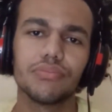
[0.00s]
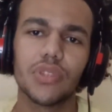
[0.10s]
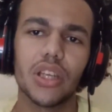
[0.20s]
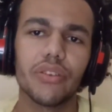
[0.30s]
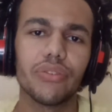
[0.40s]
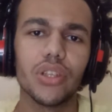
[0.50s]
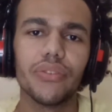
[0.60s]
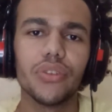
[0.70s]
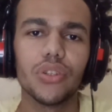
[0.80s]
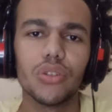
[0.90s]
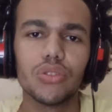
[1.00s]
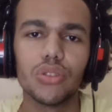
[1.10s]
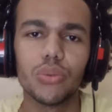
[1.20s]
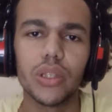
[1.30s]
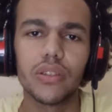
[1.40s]
If you don't
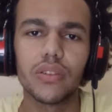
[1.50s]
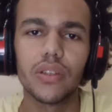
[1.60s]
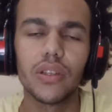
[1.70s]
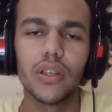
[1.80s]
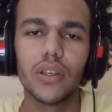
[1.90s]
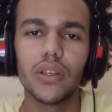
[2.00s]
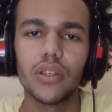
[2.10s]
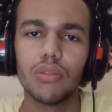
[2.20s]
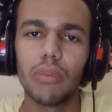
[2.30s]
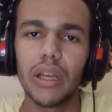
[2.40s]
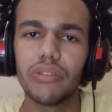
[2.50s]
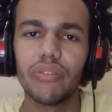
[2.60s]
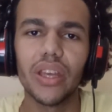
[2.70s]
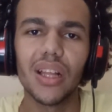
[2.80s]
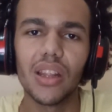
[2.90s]
do it, you might
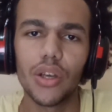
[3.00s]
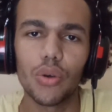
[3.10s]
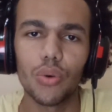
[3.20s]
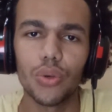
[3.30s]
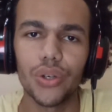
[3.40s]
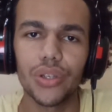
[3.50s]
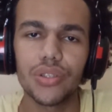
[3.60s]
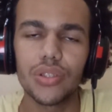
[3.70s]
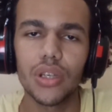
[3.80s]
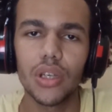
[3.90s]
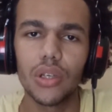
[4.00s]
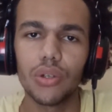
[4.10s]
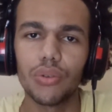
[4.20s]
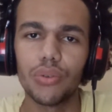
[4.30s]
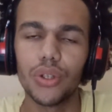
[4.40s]
fail the course,
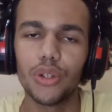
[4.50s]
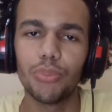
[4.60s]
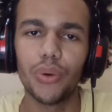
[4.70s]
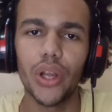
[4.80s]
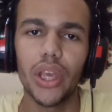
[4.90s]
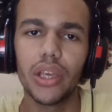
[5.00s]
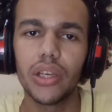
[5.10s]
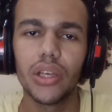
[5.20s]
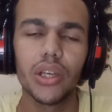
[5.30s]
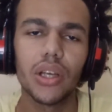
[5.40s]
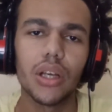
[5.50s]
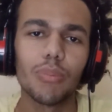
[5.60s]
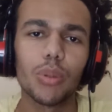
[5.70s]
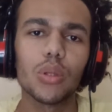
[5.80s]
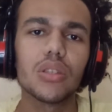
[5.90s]
or you break a
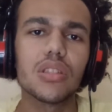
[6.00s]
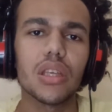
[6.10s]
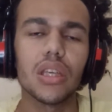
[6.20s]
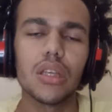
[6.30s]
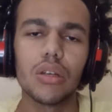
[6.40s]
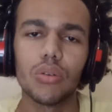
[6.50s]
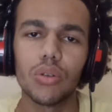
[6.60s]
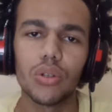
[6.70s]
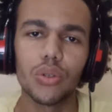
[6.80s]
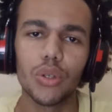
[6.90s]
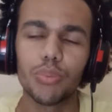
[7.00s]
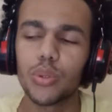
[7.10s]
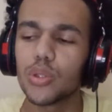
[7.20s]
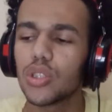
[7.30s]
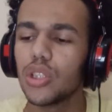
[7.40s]
policy or a
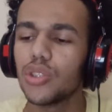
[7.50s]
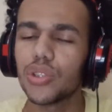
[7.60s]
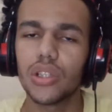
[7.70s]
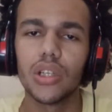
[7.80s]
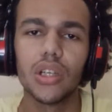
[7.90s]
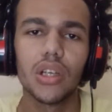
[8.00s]
procedure,